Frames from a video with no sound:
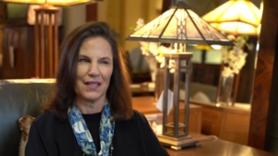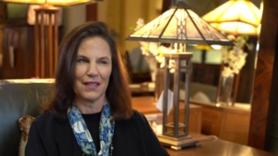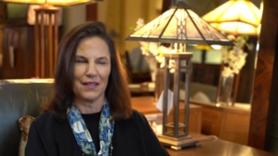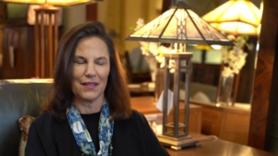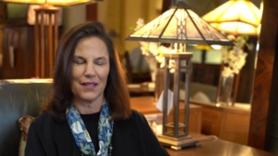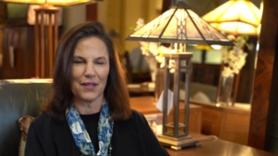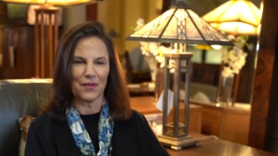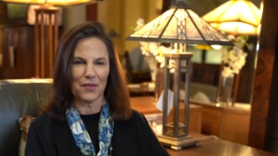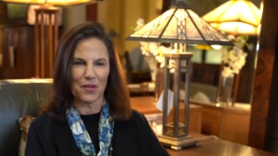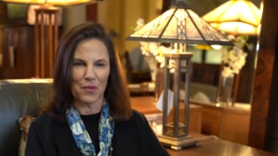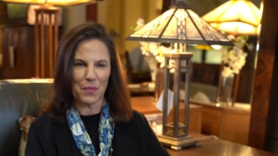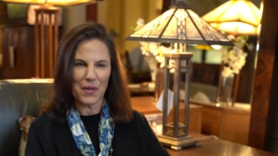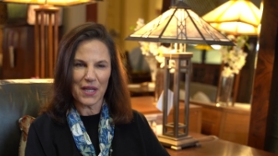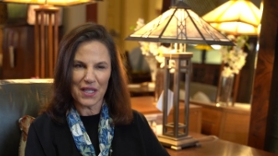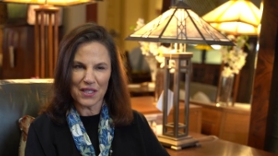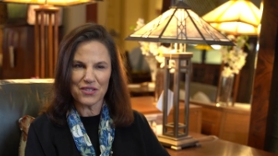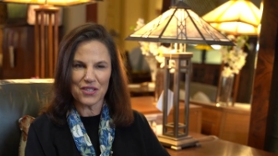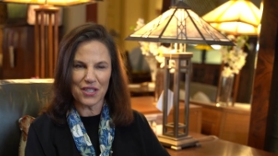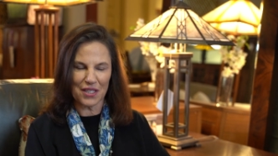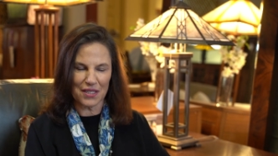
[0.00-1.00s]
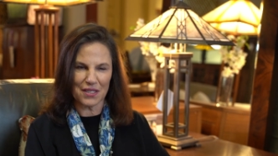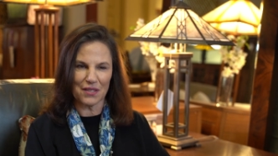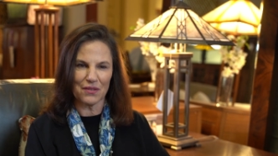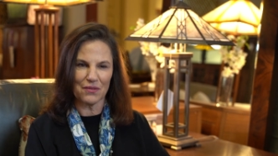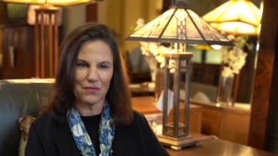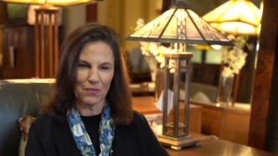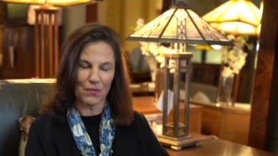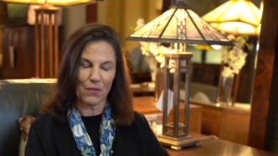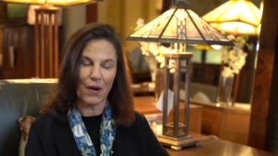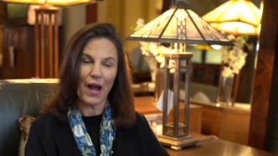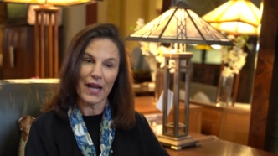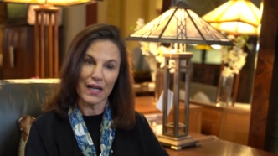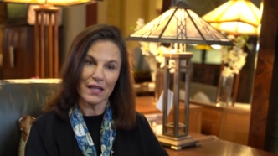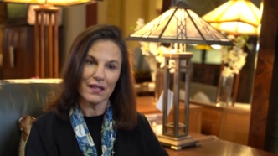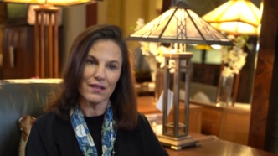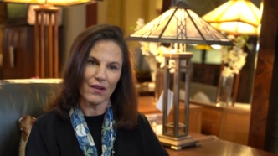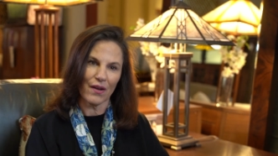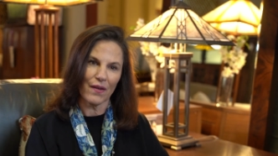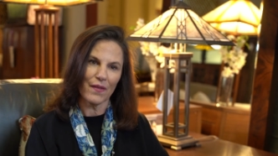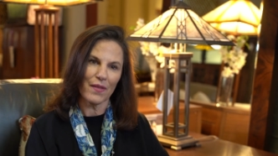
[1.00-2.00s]
you know, the pitch isn't
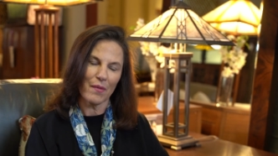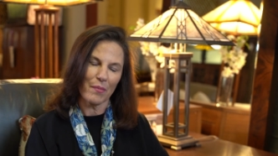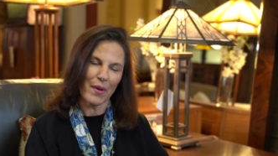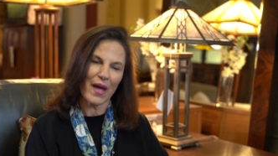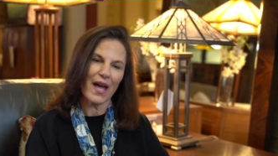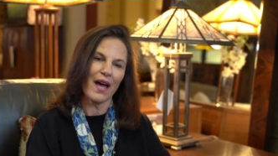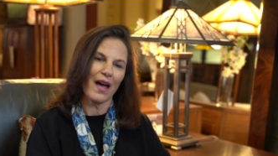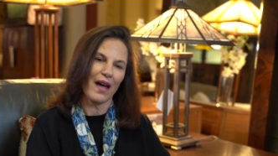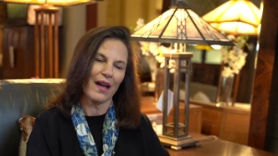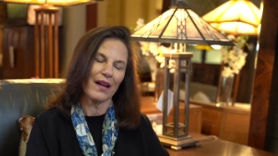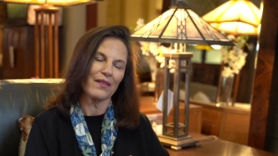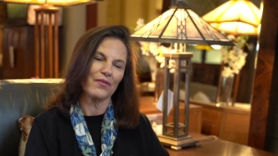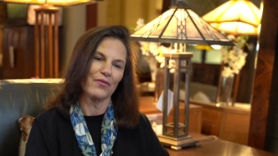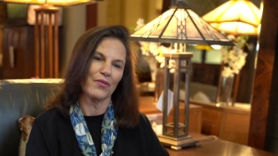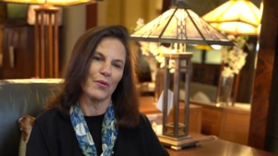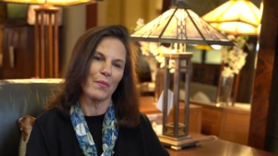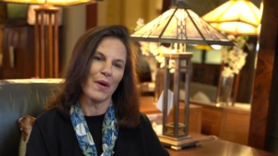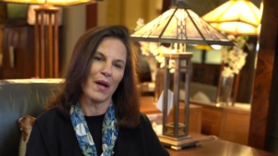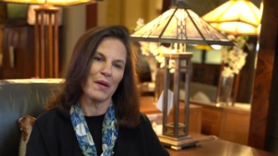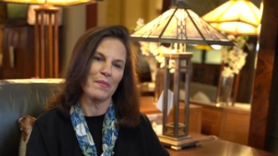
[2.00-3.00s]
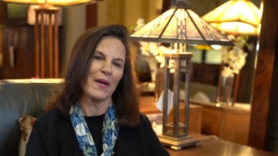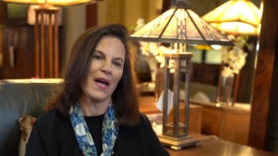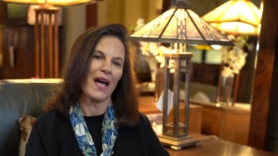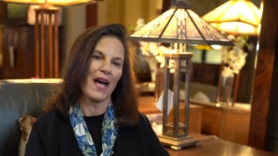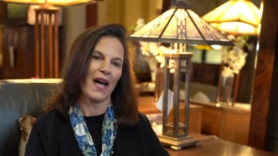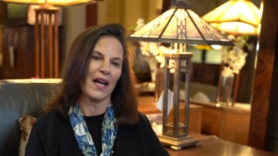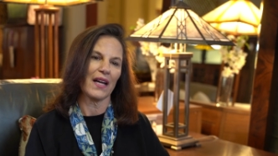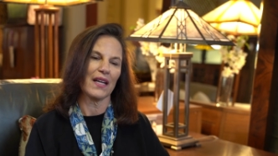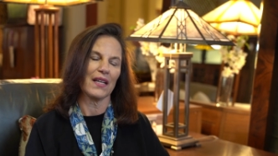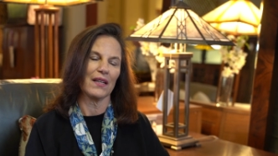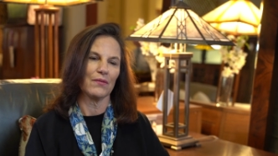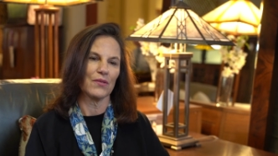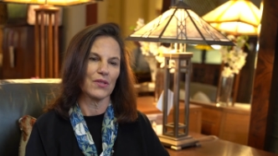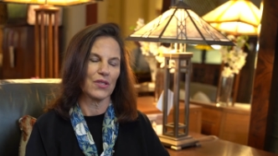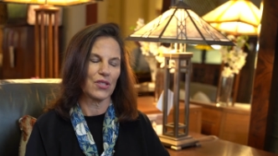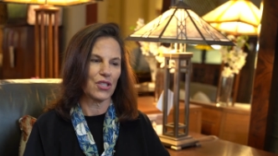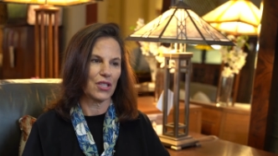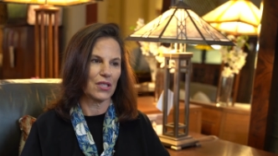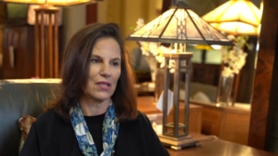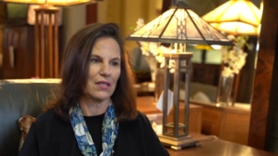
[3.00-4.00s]
right on the back for my back. It
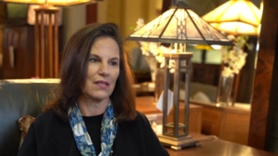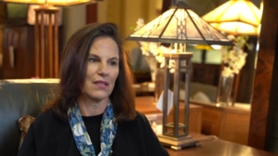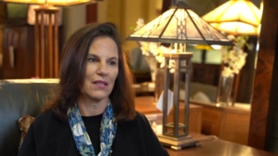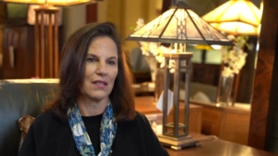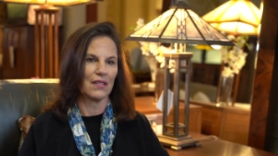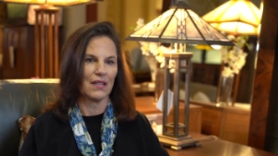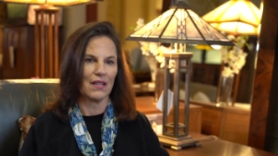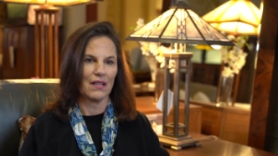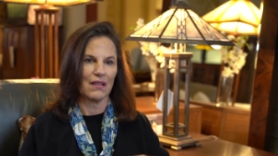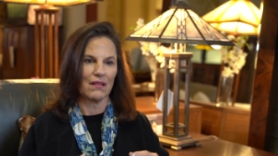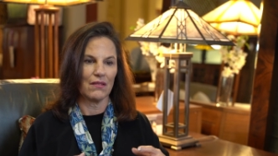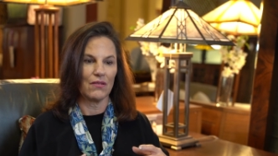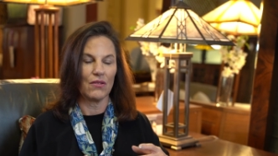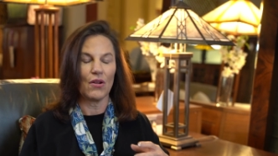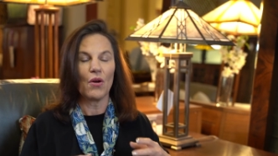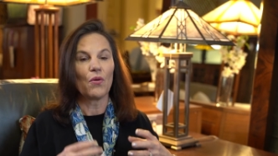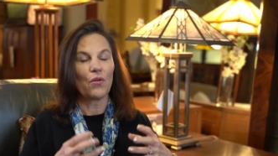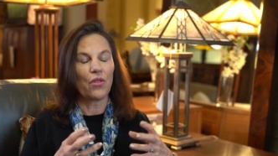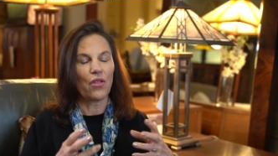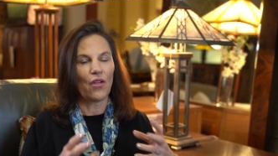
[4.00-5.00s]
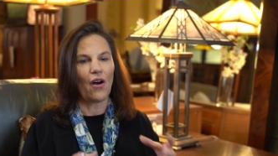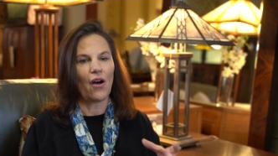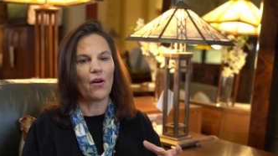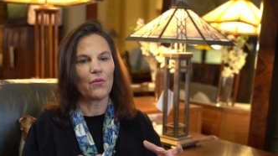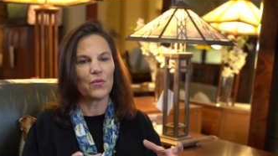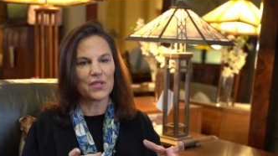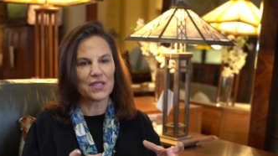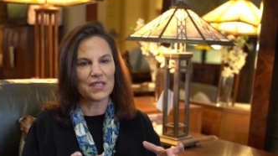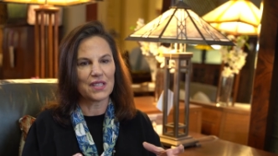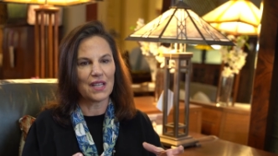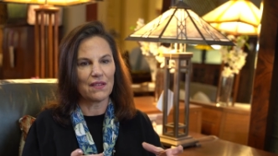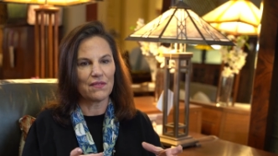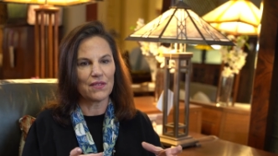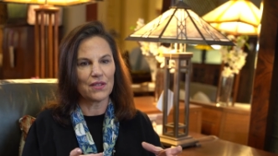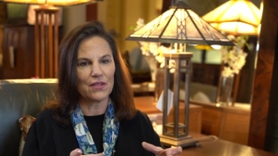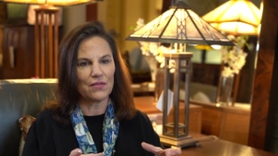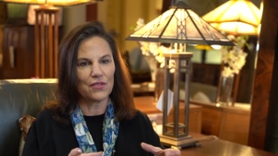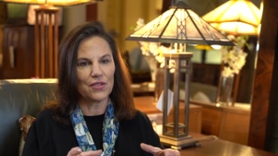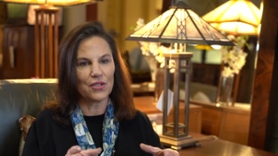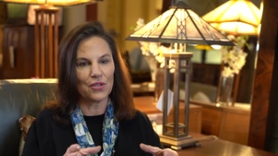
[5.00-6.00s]
was just no thought was
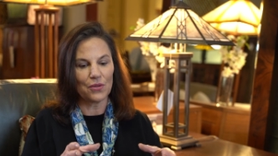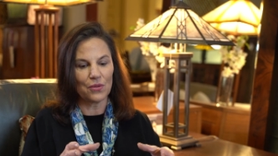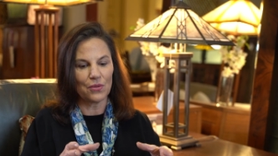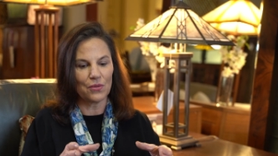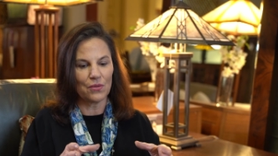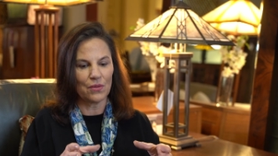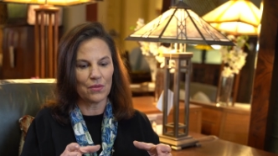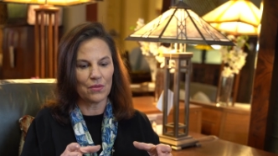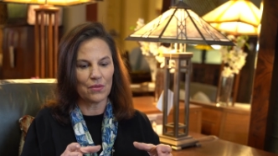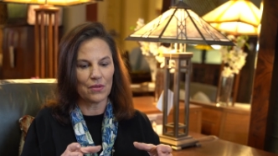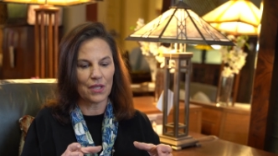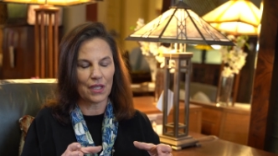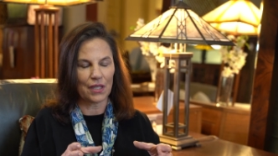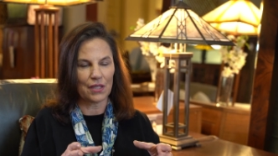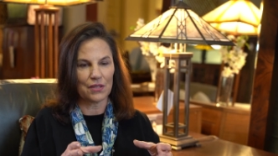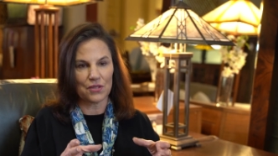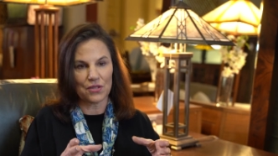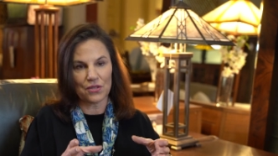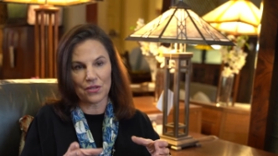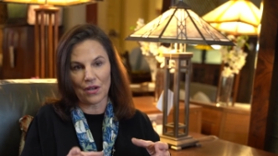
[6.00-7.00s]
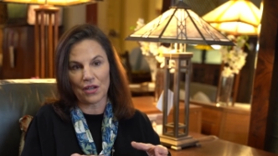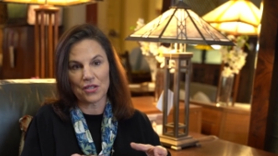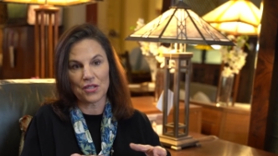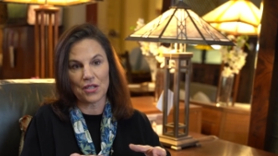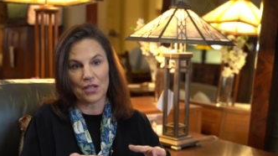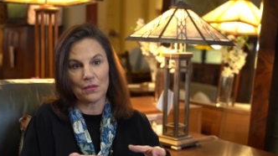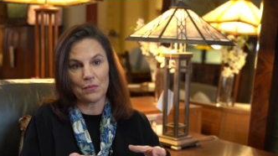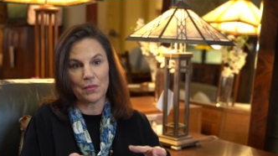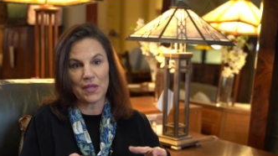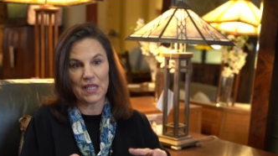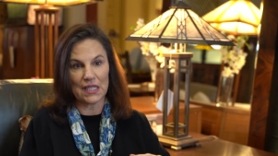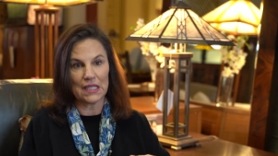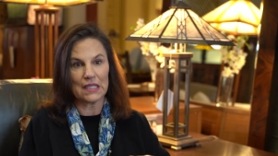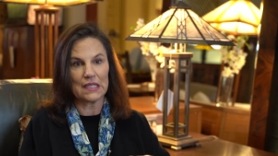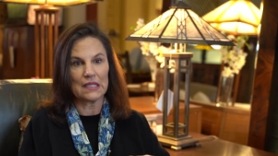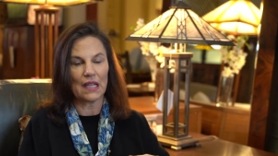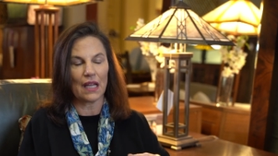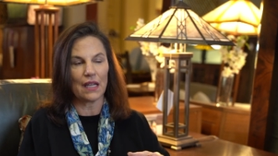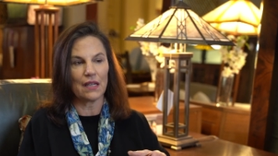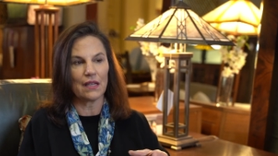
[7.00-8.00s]
given to the construction
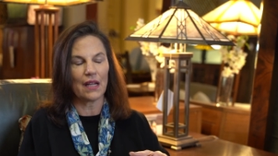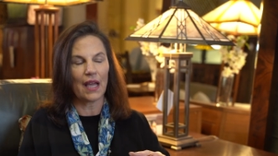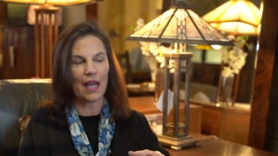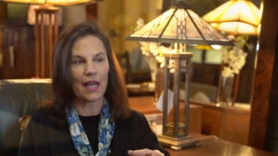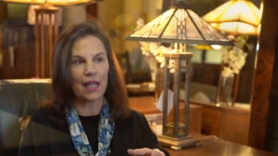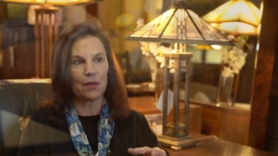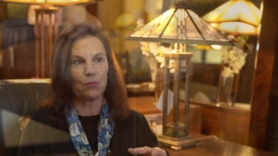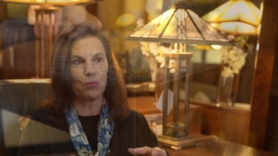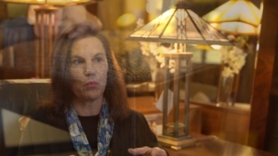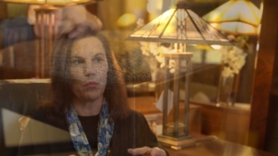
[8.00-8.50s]
piece and